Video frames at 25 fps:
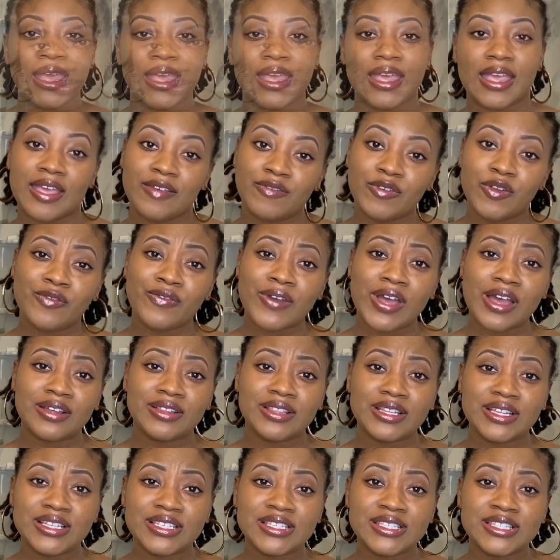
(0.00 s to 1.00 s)
If you found
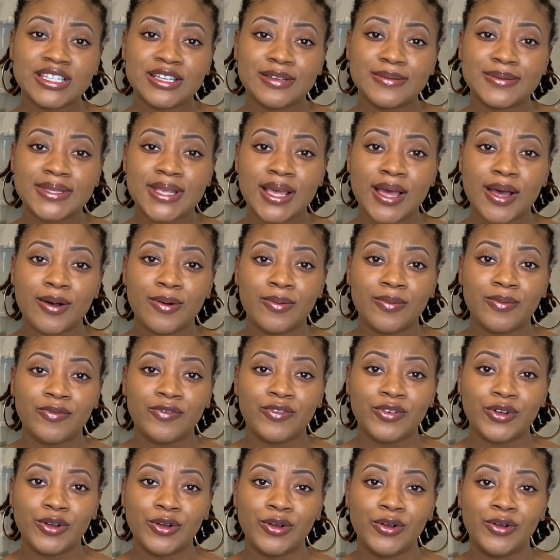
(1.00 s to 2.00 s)
these tips
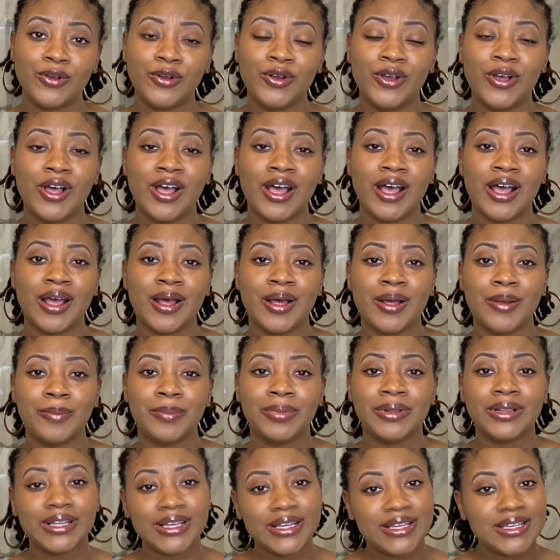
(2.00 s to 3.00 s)
helpful,
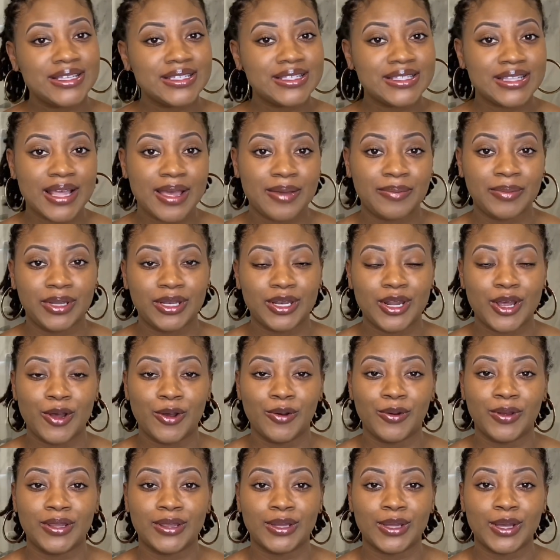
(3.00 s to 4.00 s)
please let me
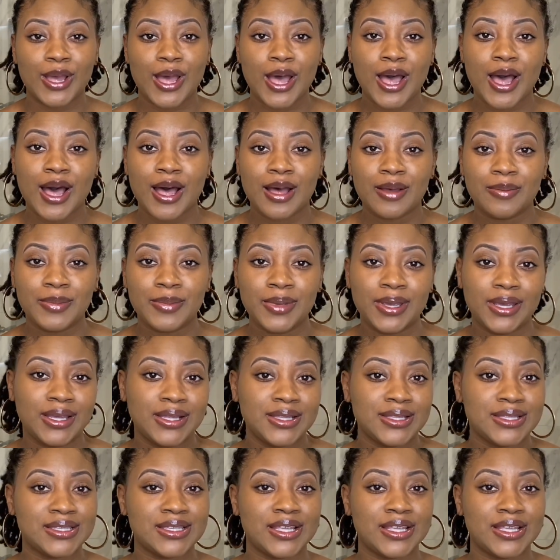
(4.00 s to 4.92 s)
know in the comments.